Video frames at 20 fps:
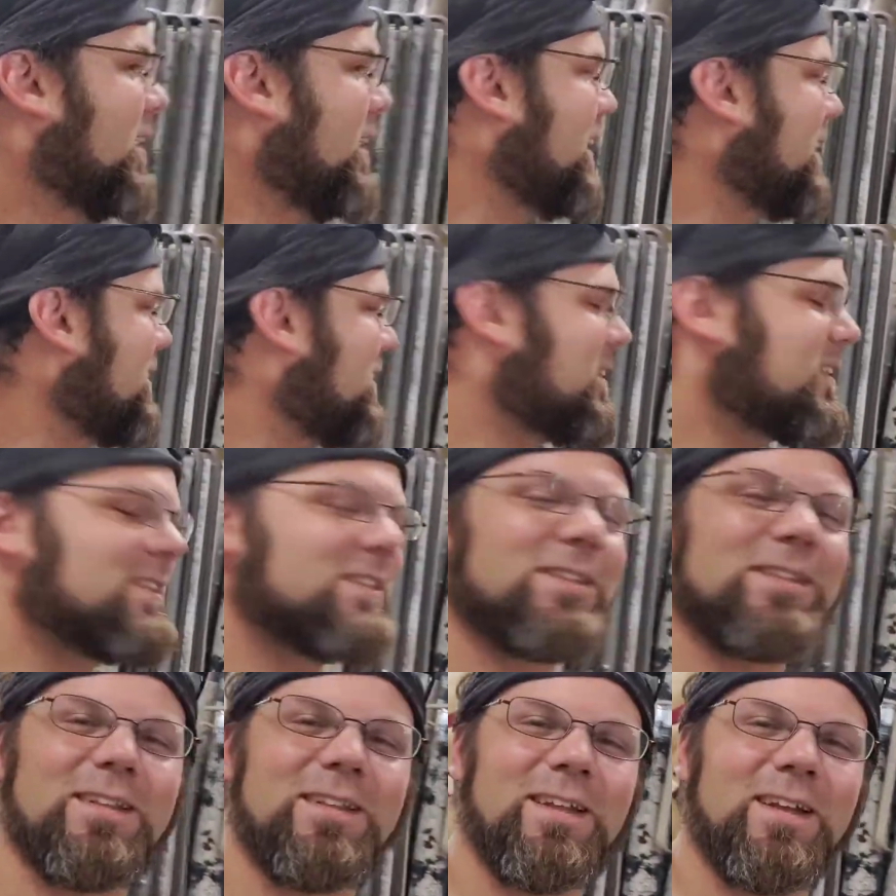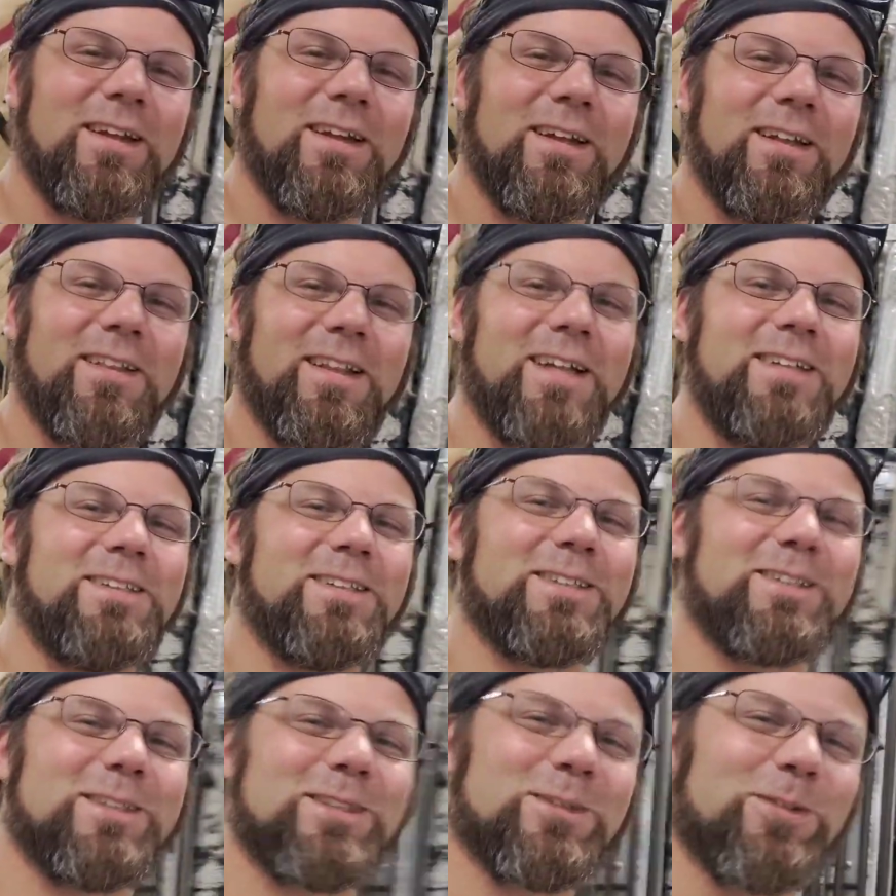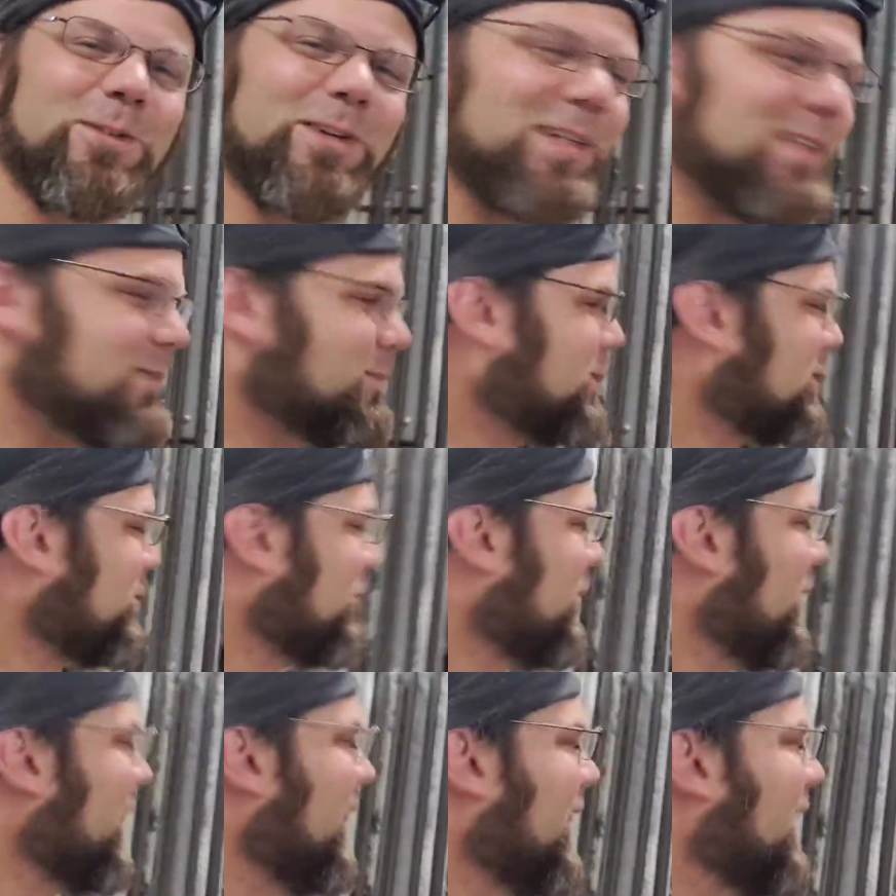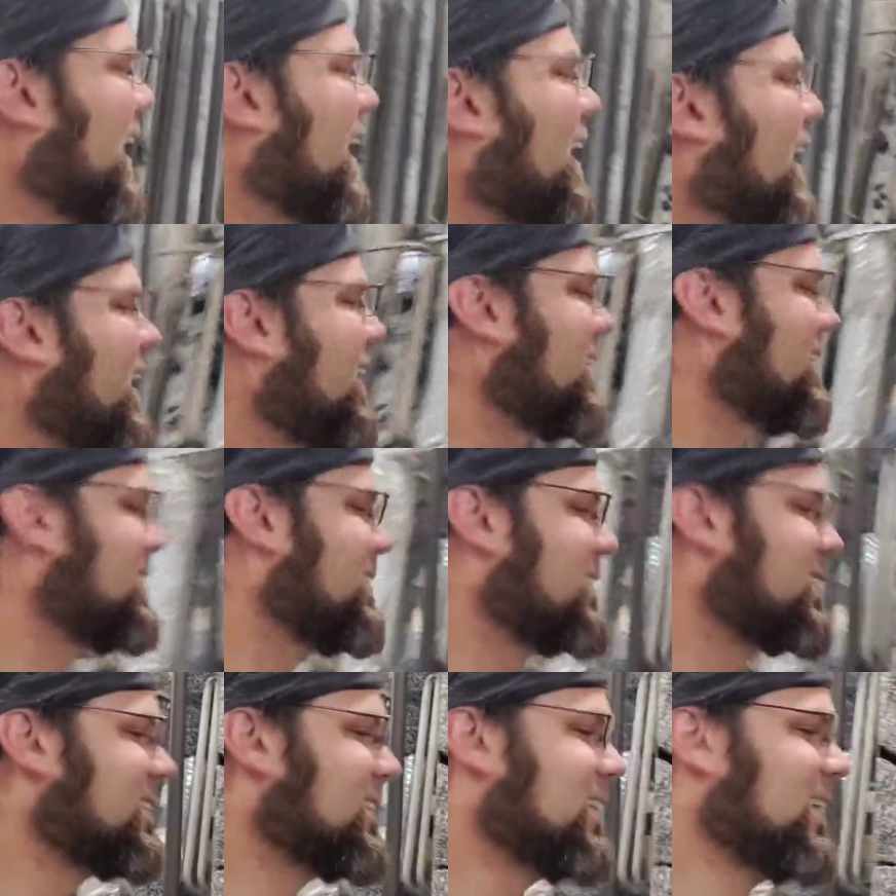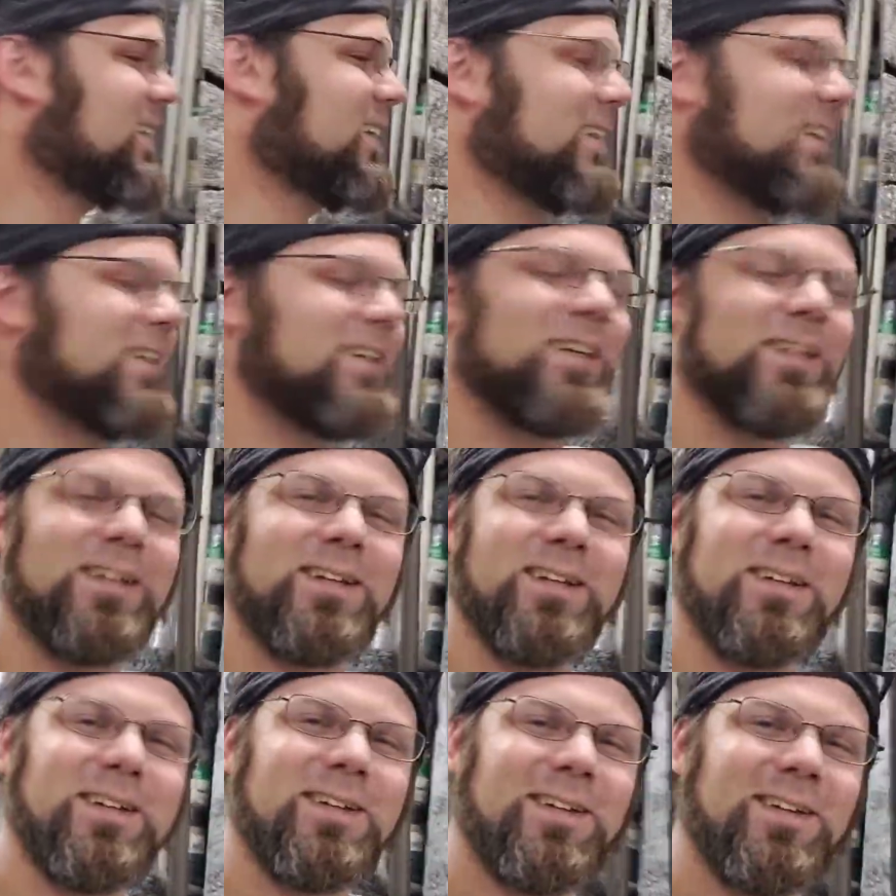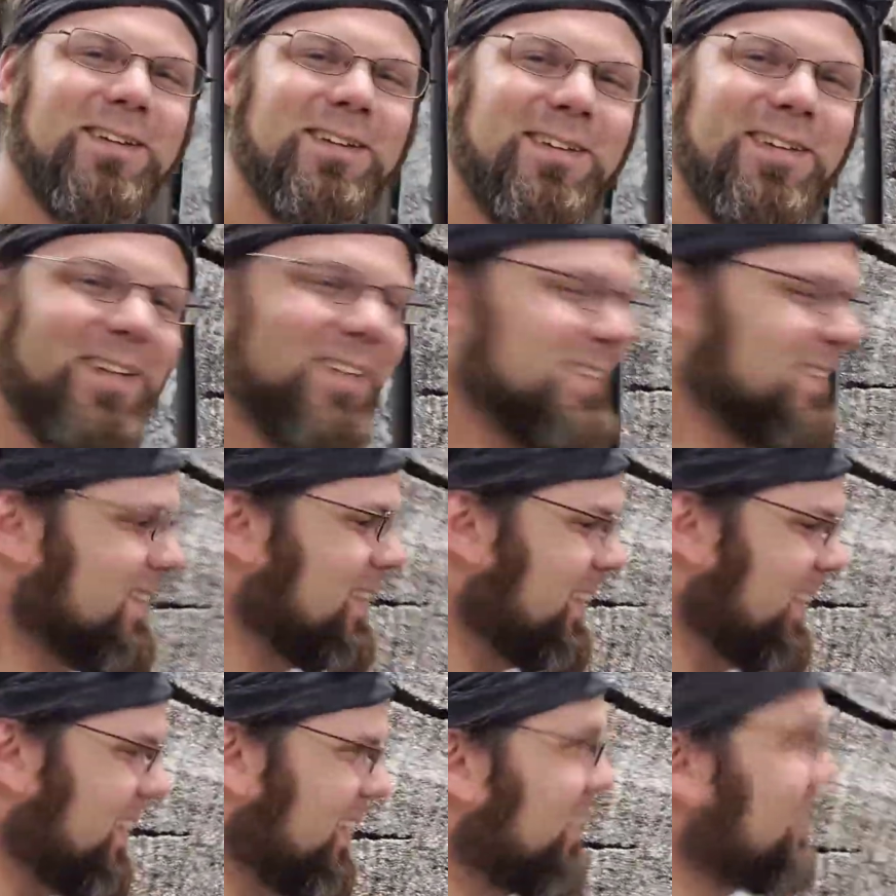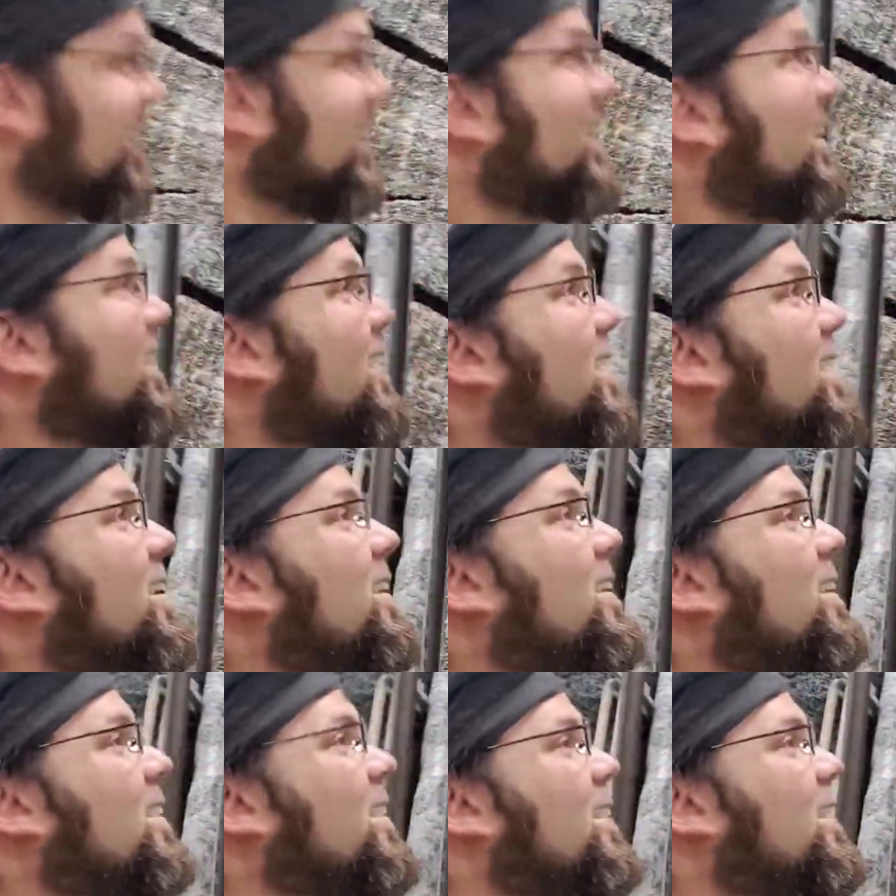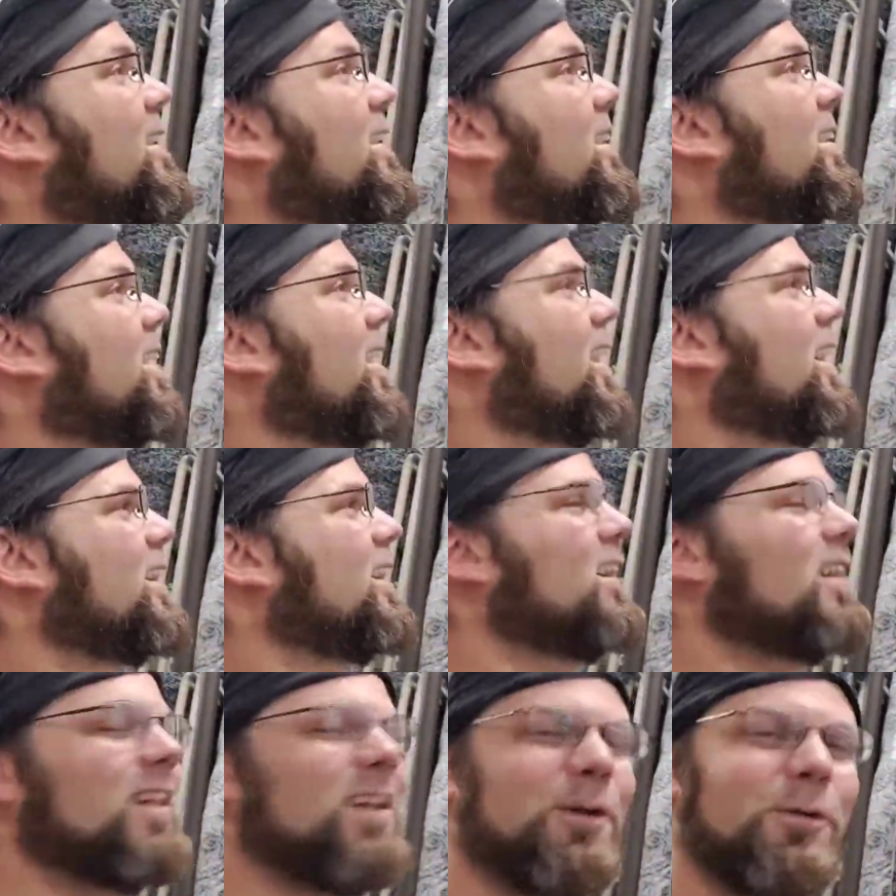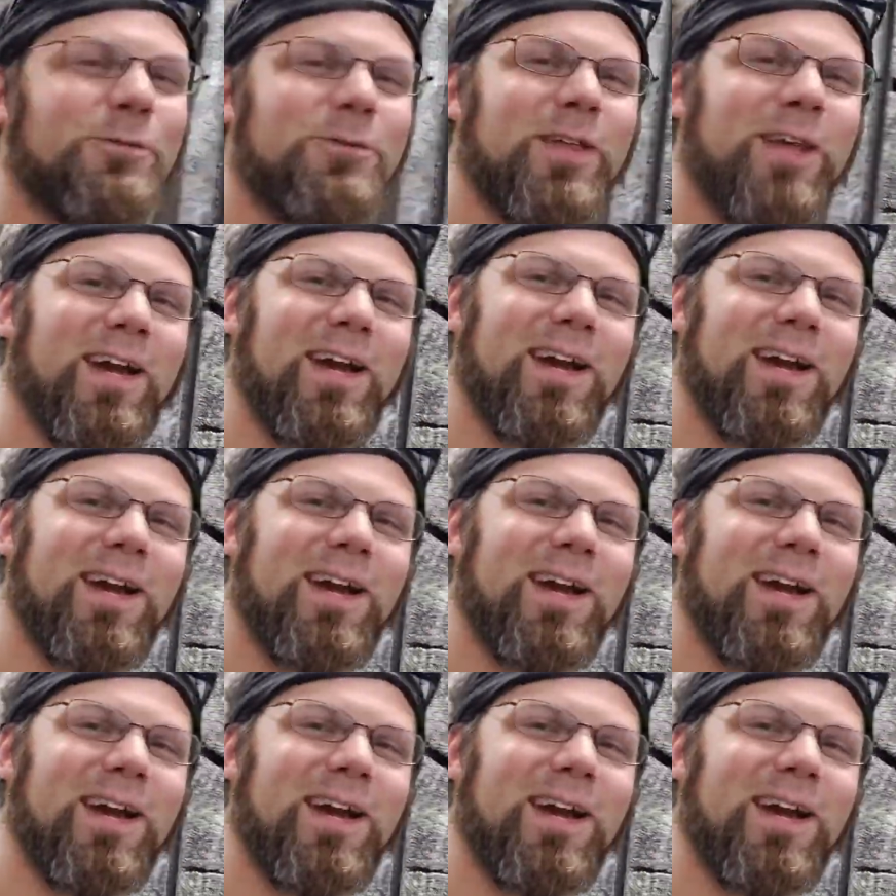It just, that just screams relax, doesn't it? I love